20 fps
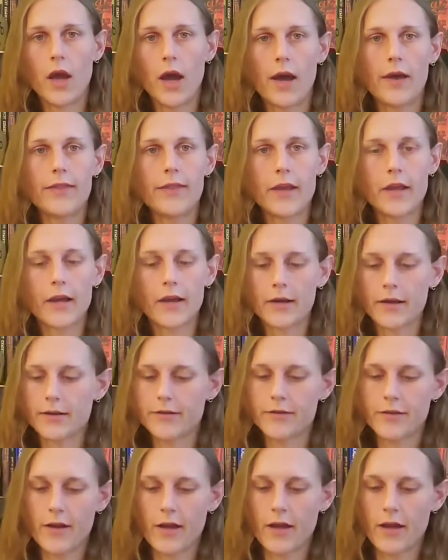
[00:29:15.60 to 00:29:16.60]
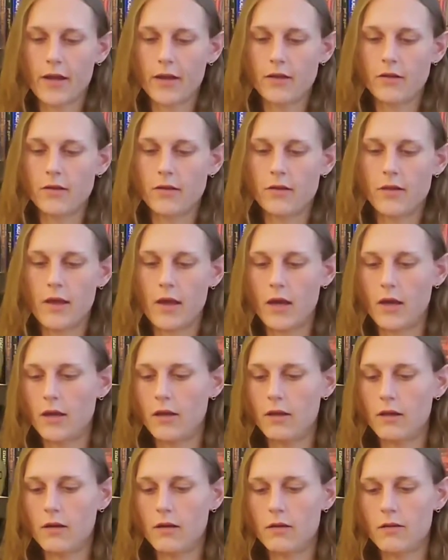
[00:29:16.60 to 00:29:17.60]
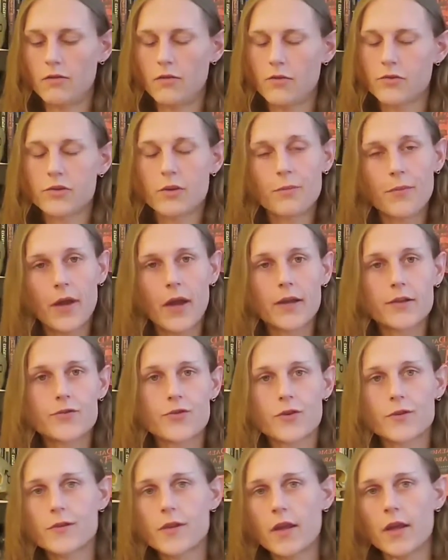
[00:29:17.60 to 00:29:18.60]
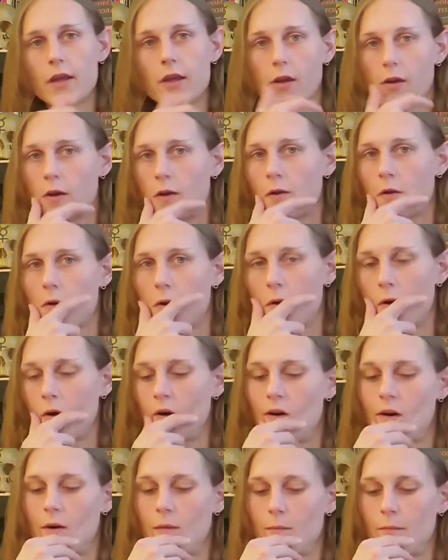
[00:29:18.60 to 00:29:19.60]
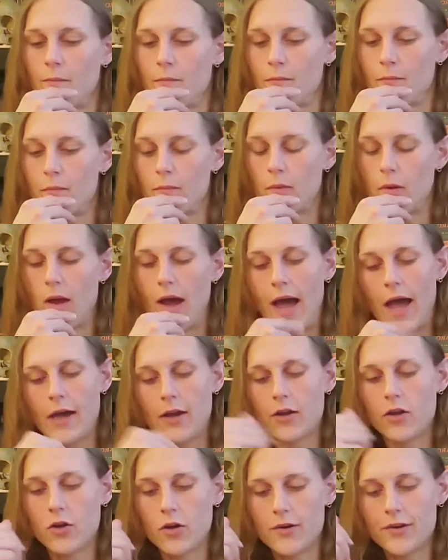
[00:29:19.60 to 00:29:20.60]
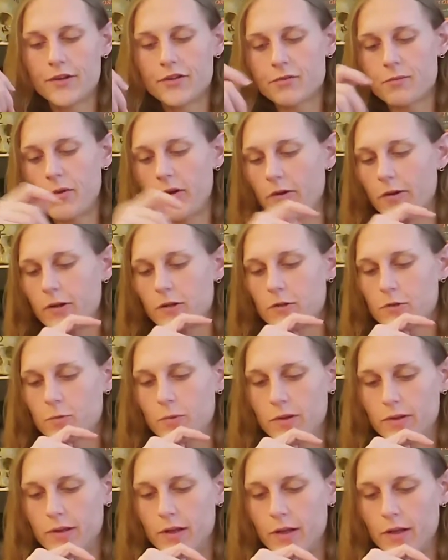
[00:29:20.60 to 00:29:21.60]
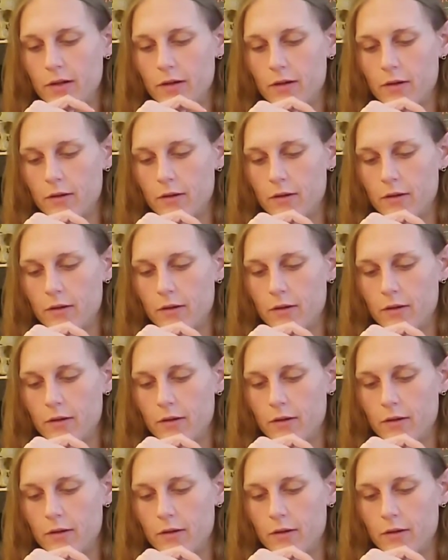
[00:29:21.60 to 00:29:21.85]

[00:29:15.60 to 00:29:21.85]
I think I could say that there's something interesting here. I had a good experience with it.